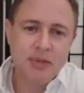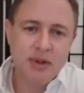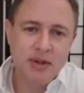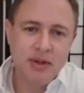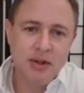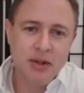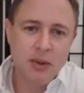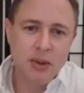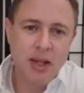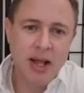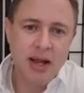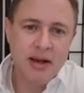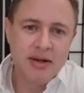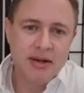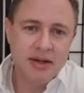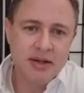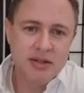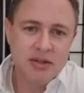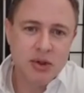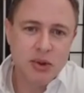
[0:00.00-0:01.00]

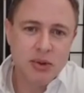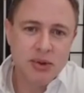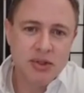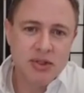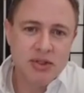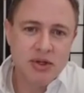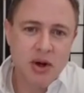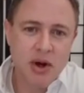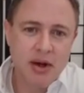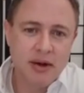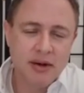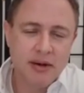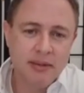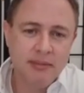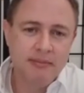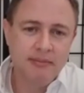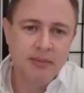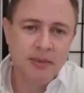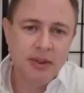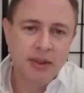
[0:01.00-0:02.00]
Yolanda, his oldest daughter,
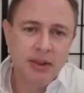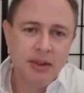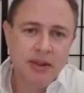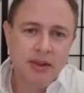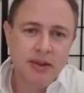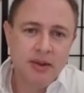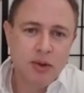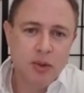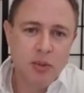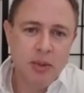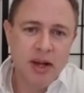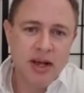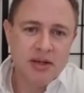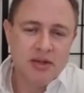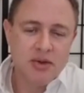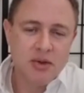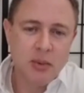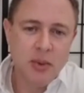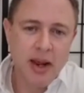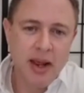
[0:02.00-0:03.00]
who
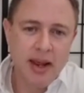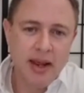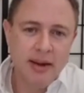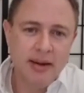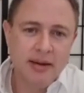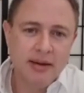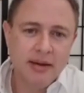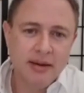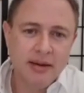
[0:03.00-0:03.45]
passed away